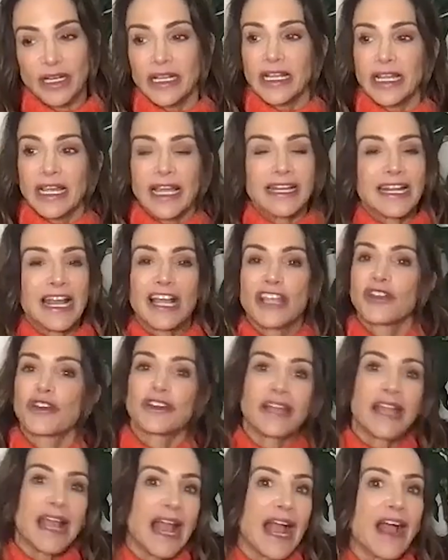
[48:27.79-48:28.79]
And how you're going to
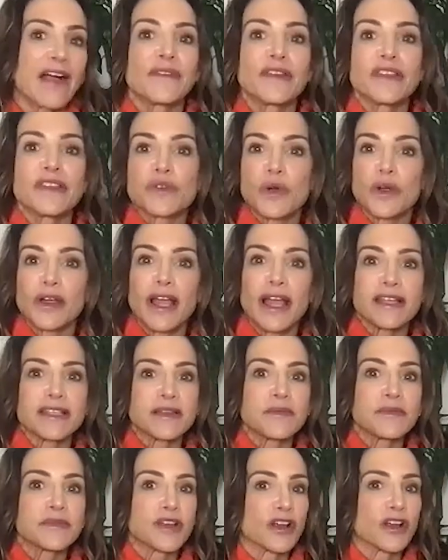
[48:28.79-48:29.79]
have these orgasms
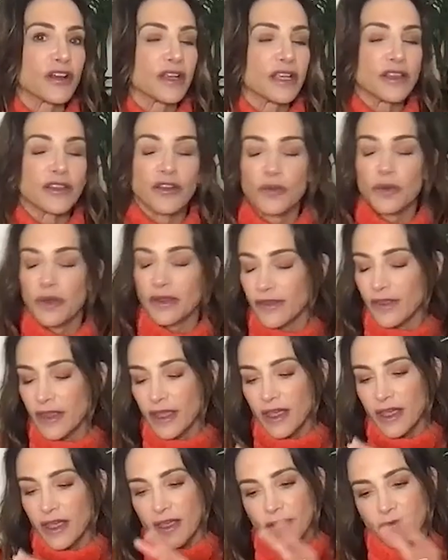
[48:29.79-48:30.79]
are either with
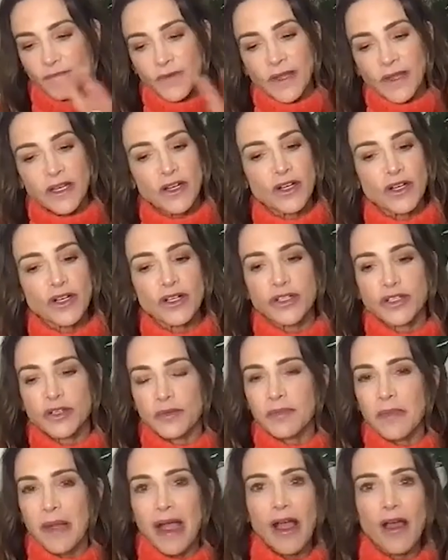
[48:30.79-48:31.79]
fingers or
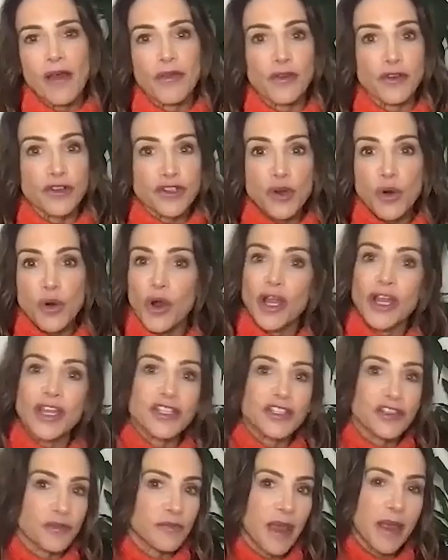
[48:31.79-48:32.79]
mouth or toys or
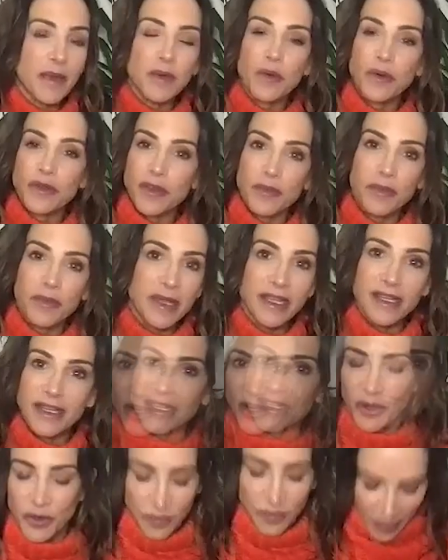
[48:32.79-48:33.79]
maybe with a
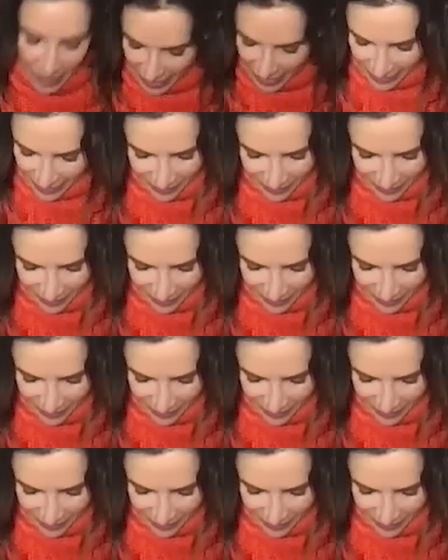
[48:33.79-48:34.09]
penis, but